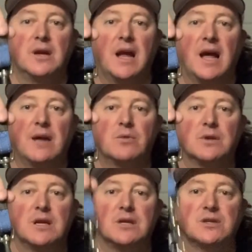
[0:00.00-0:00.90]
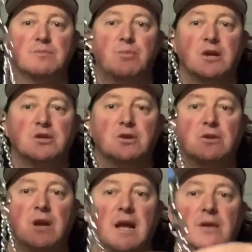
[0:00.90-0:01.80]
and release,
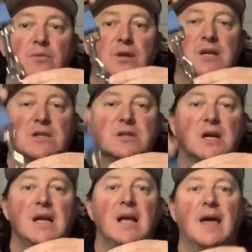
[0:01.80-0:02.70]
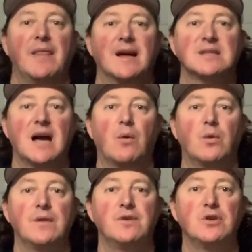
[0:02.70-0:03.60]
pressure and release, and that's how
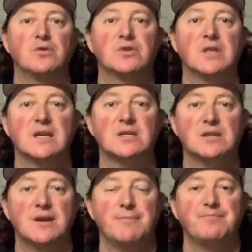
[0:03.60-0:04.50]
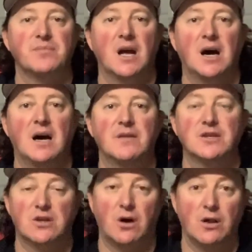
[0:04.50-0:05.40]
we've used this
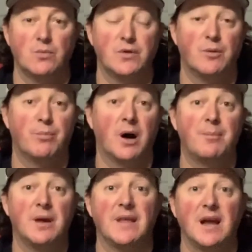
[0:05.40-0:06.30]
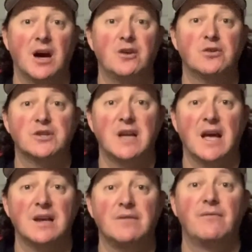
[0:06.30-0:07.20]
collar with your pup, and they
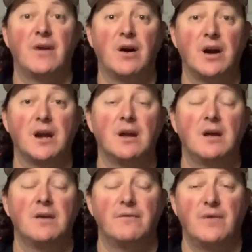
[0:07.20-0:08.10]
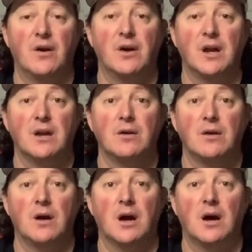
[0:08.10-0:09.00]
understand it very, very
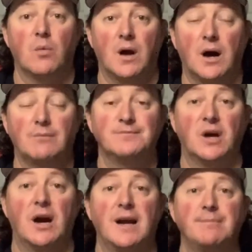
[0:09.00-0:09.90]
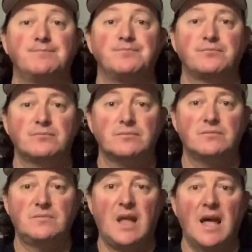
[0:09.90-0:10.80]
well. All right,
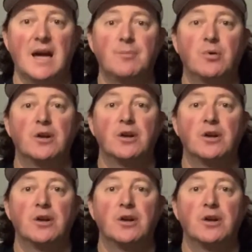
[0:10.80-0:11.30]
how to put it